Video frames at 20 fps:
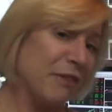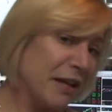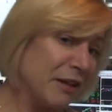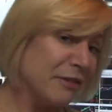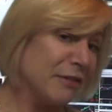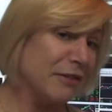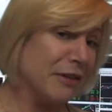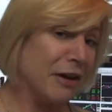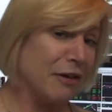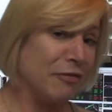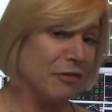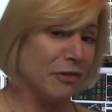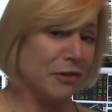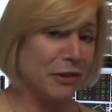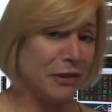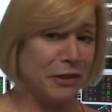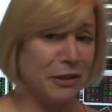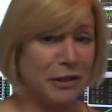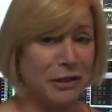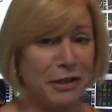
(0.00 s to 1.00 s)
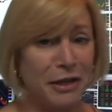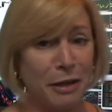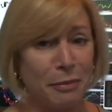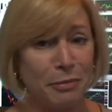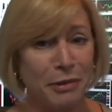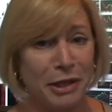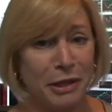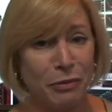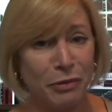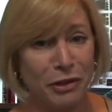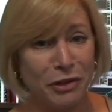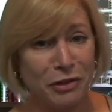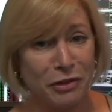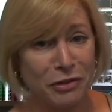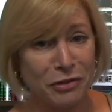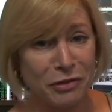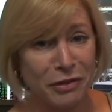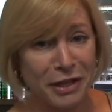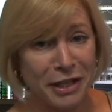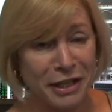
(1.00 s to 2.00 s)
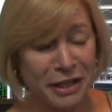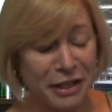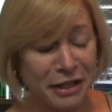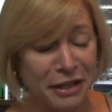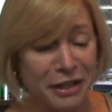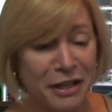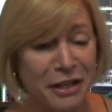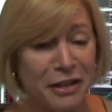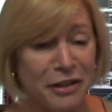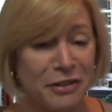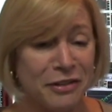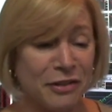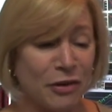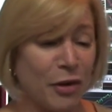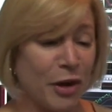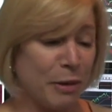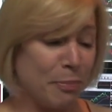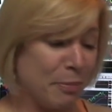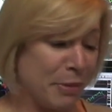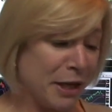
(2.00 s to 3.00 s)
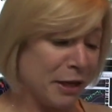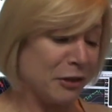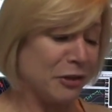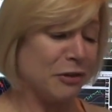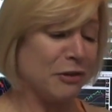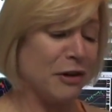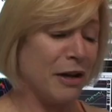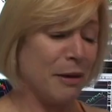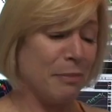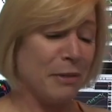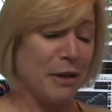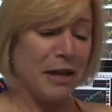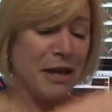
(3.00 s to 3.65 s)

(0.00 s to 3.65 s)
That's not very good company when you're trading. So I picked her up